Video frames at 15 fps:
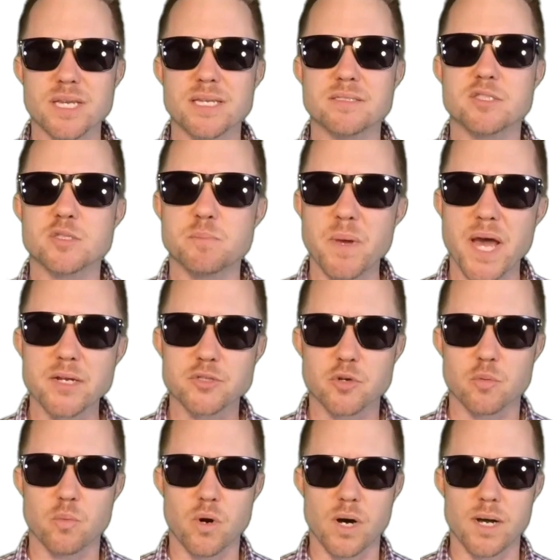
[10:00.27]

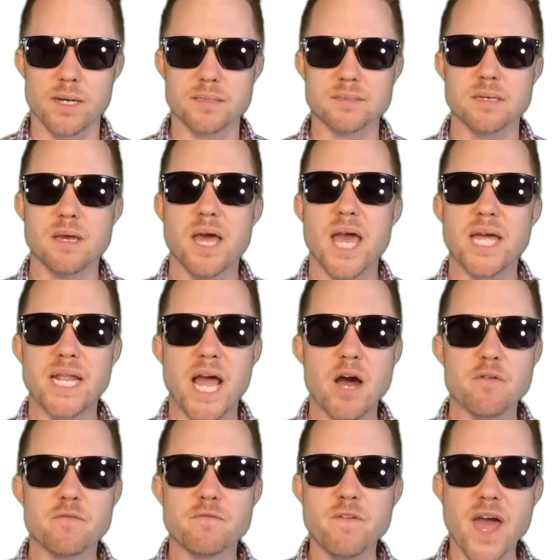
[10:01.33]
inspector was and
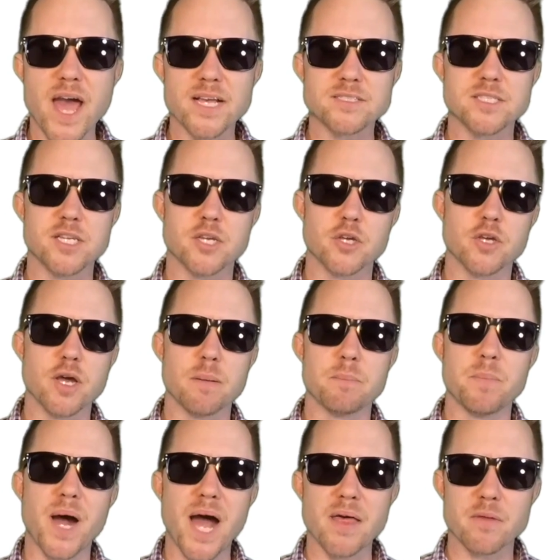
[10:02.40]
how fast he could come
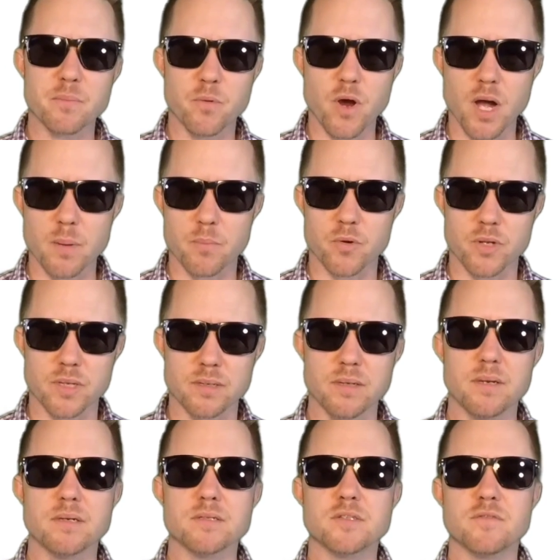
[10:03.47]
by the property
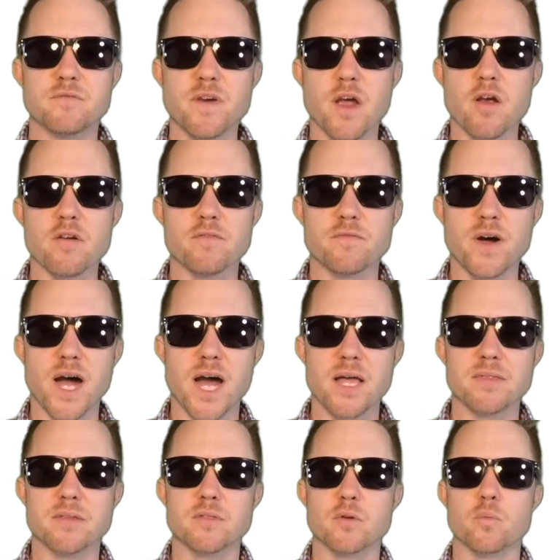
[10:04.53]
to verify
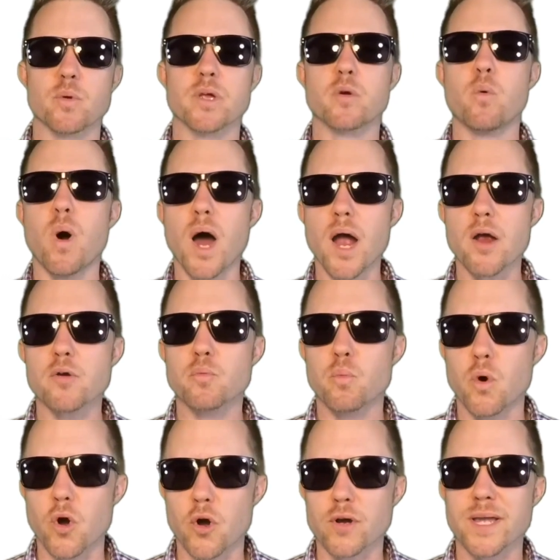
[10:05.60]
that the required
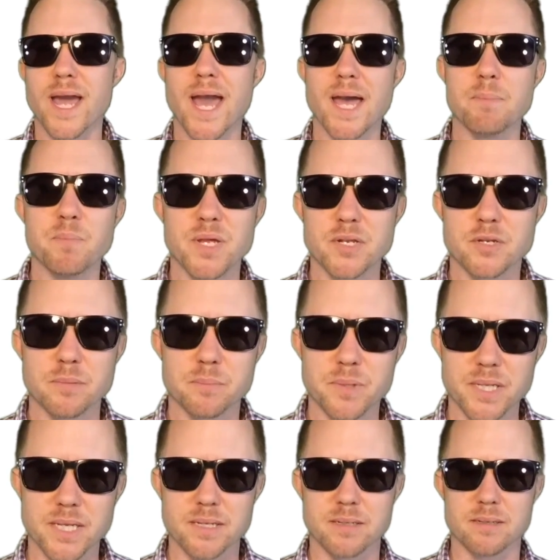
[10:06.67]
work had been
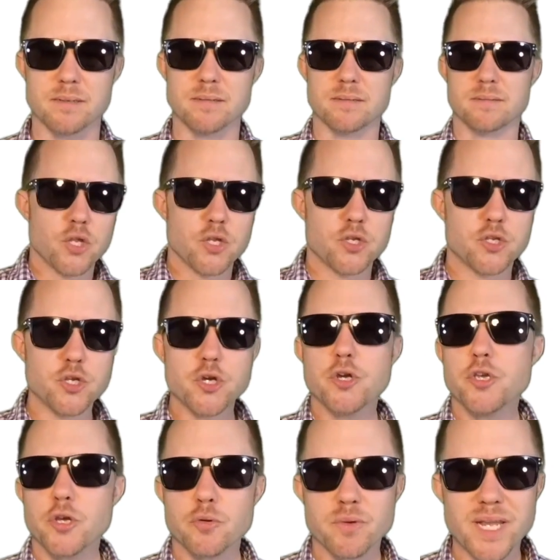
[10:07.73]
completed. Do
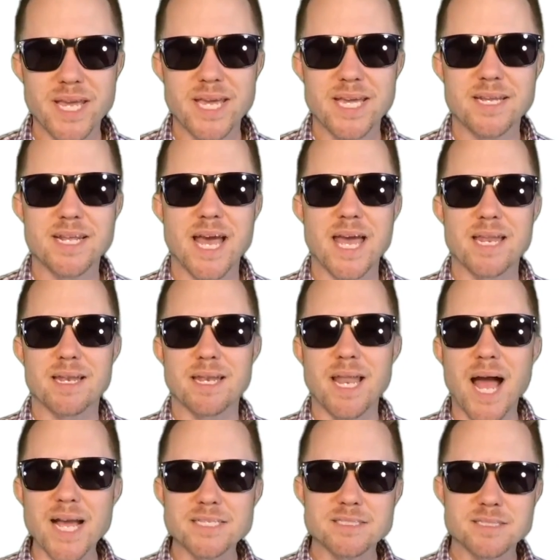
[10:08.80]
you need a
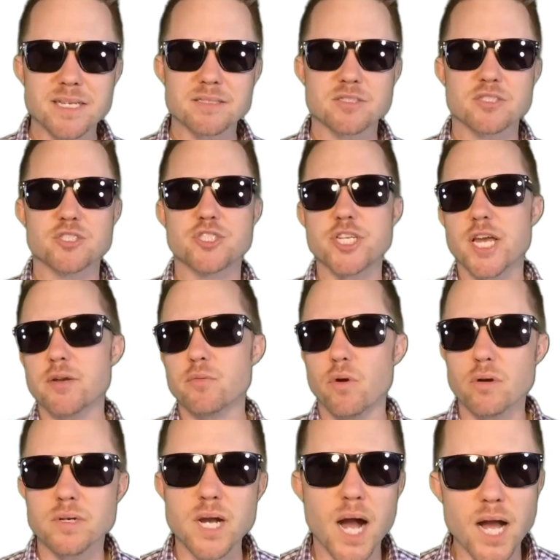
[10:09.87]
licensed
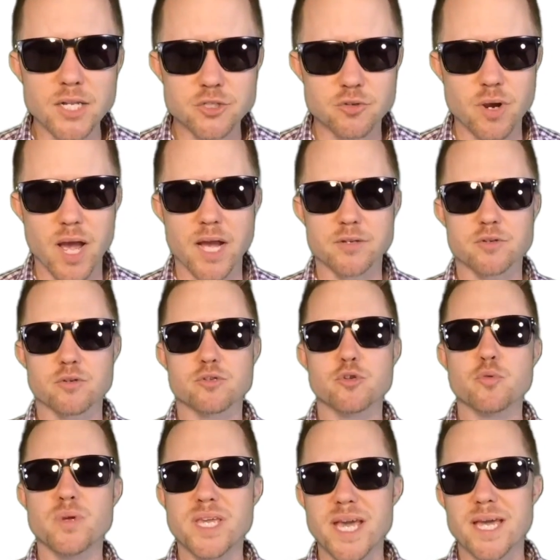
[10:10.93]
general contractor
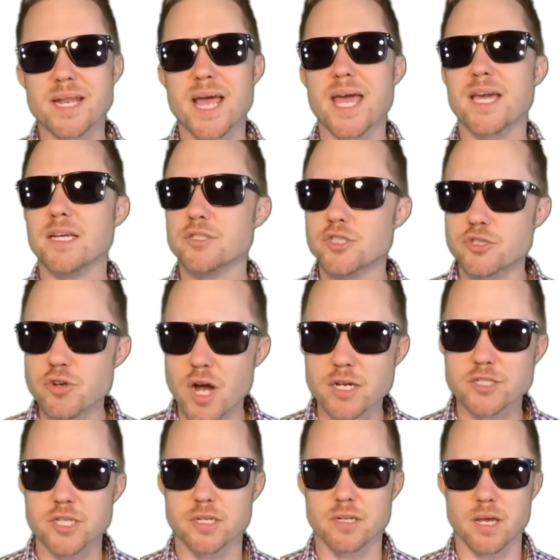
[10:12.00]
to get a
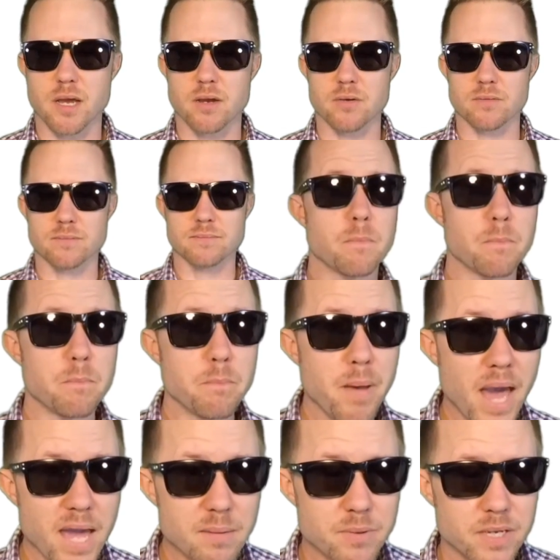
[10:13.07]
construction loan?
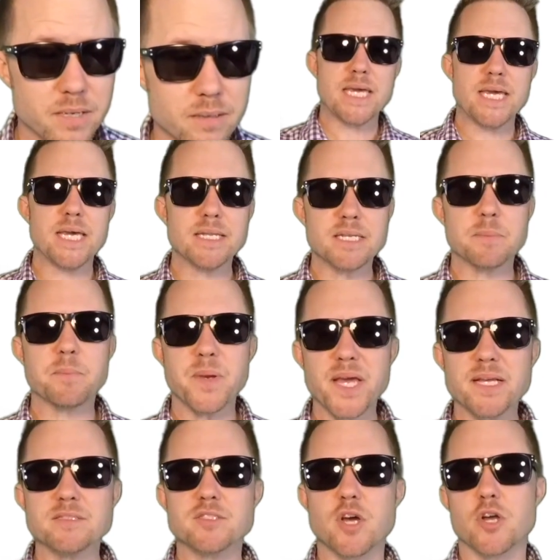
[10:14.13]
Maybe. It
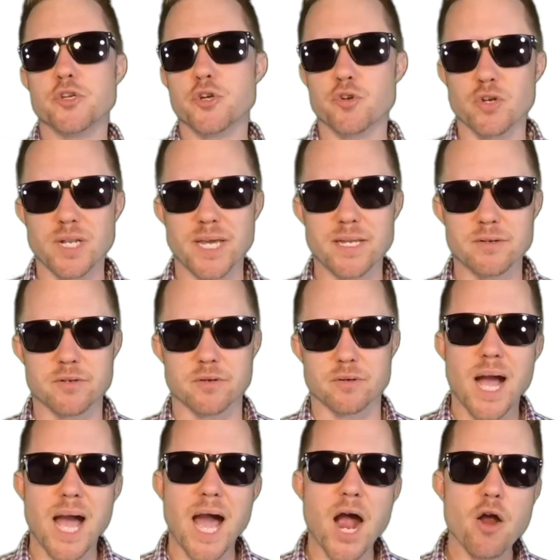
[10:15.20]
depends on your
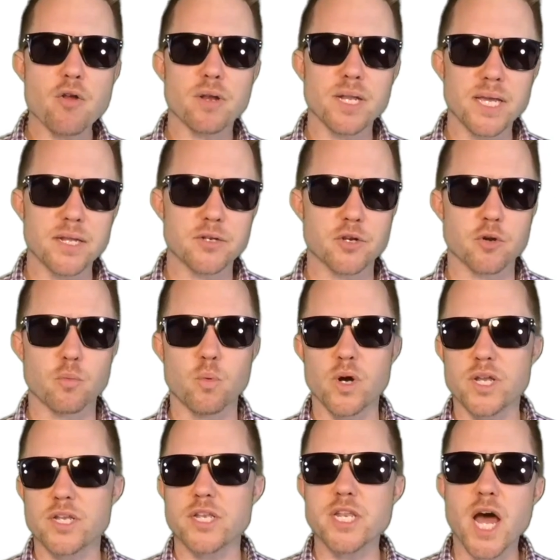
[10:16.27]
lender. Our lender
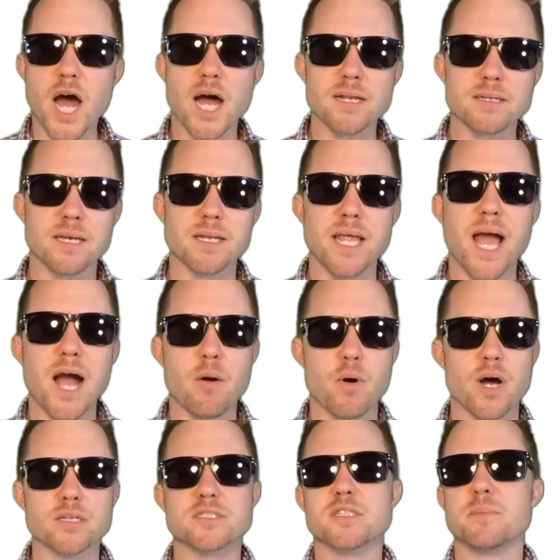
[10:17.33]
would not allow
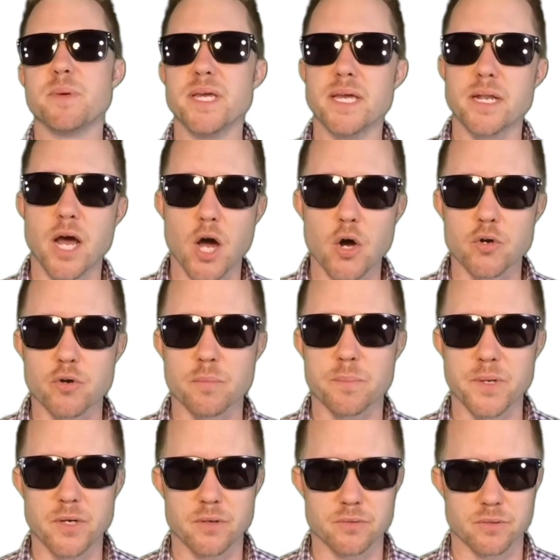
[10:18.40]
us to be an owner
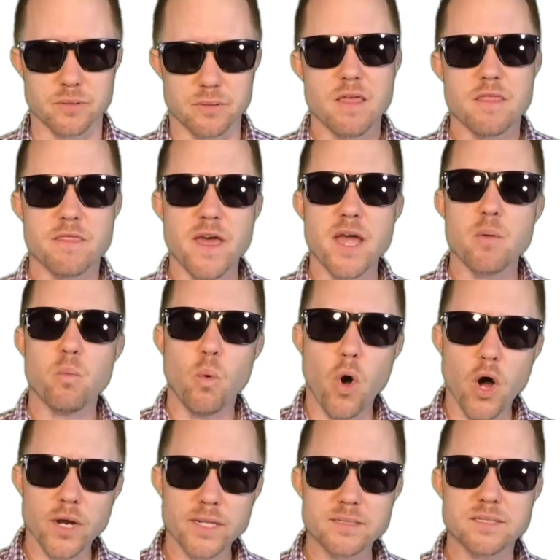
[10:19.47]
builder. They
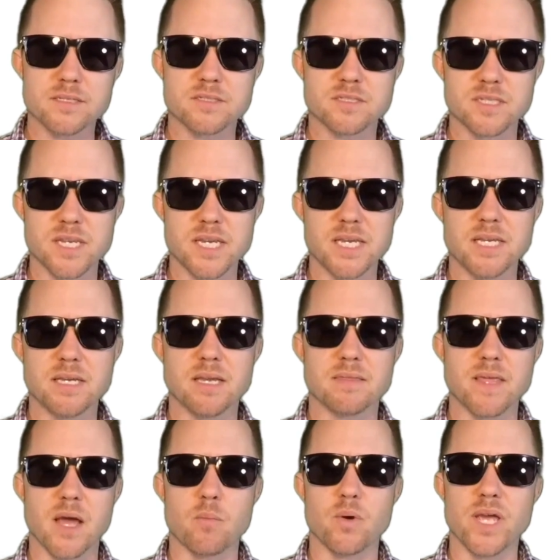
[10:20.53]
wanted to see
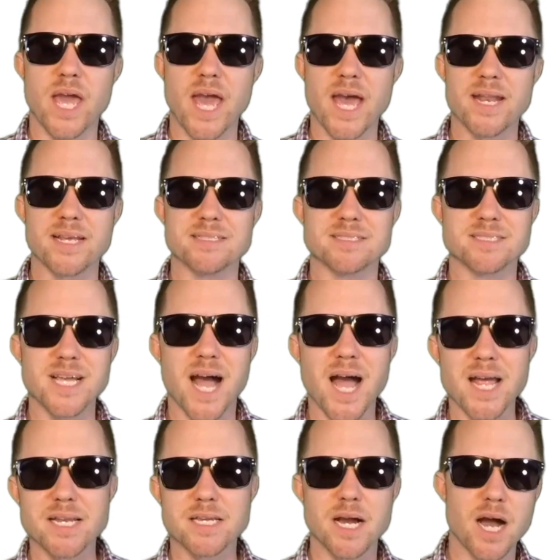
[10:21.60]
that we had a
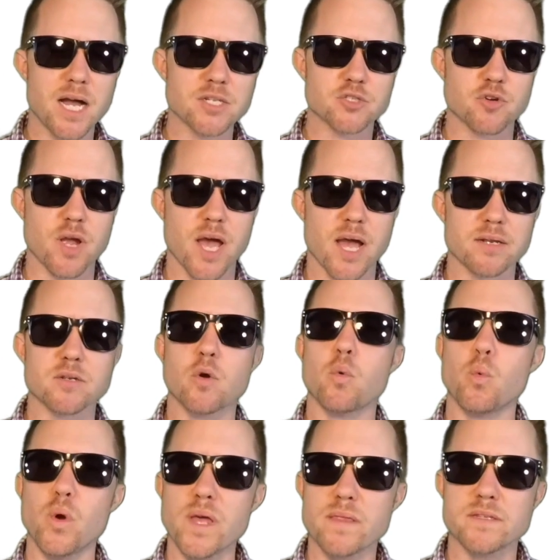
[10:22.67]
signed contract
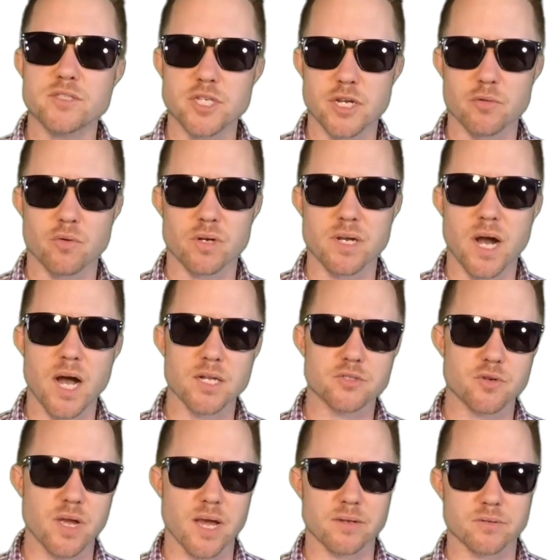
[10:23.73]
with a general
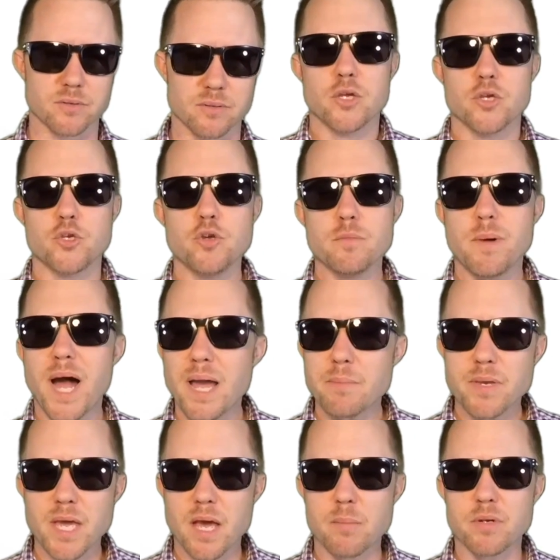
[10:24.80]
contractor. You might
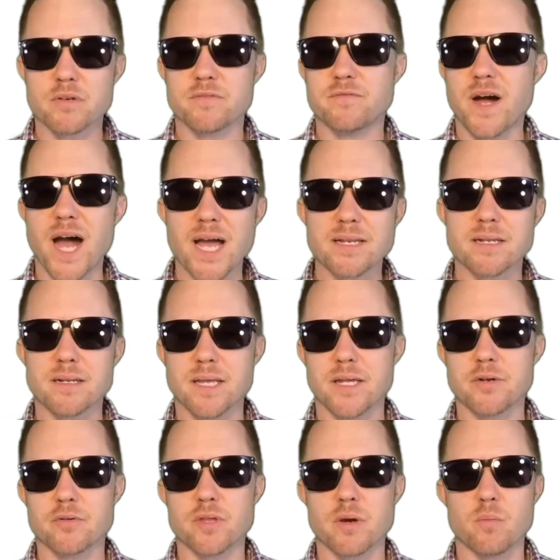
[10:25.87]
be able to find a
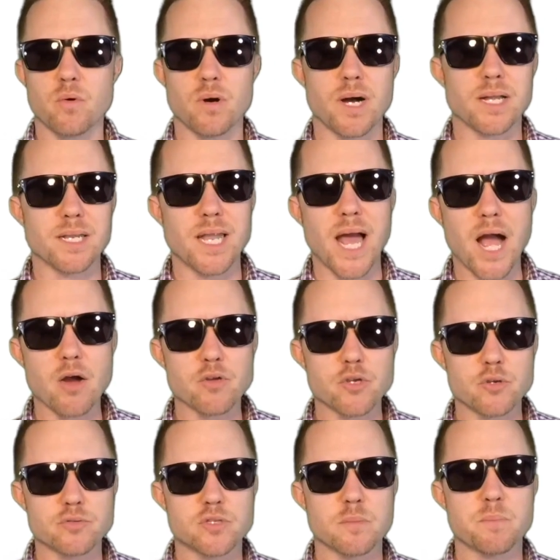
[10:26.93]
lender that will allow
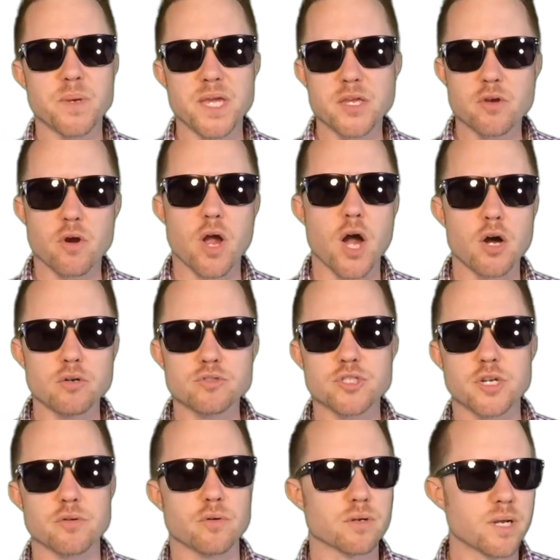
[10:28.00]
you to be your own
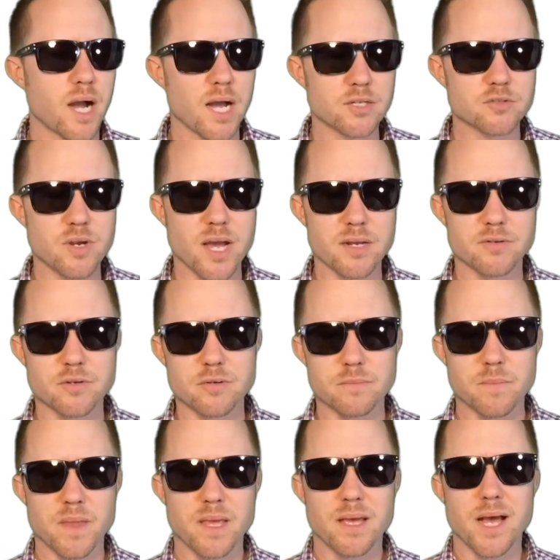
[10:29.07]
general
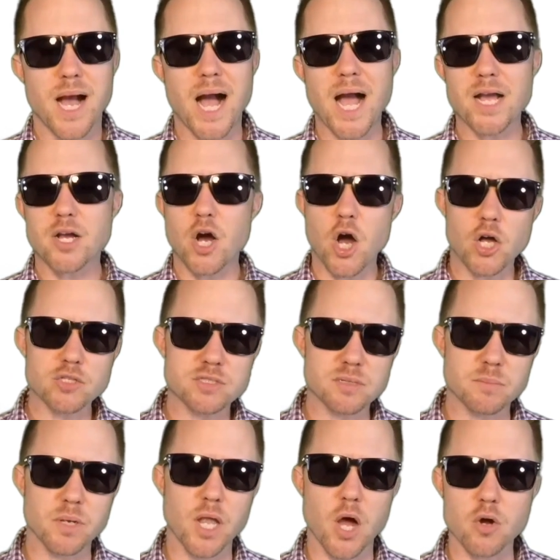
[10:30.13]
contractor. I called
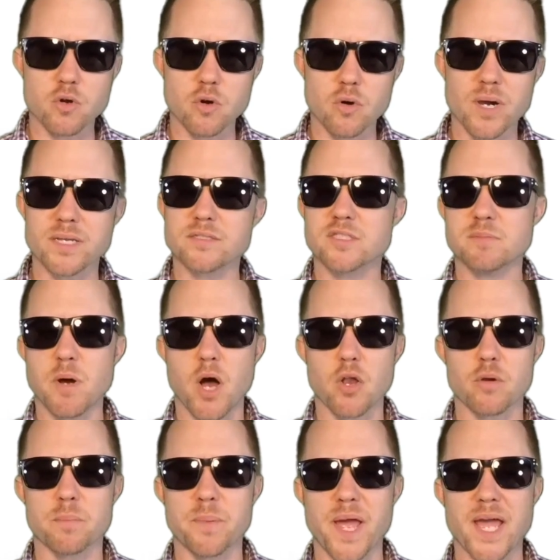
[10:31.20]
some local and
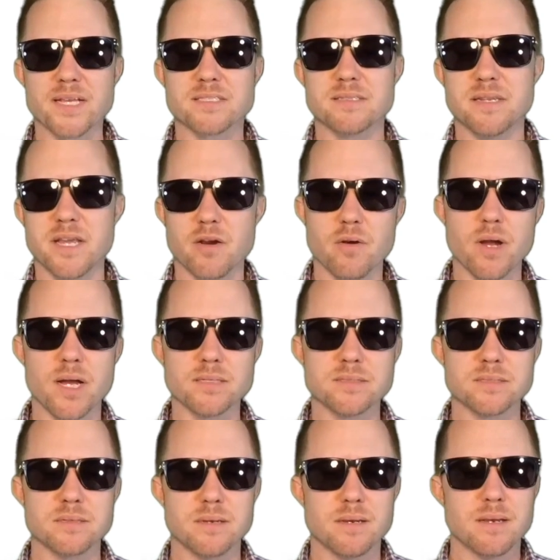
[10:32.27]
smaller banks near us.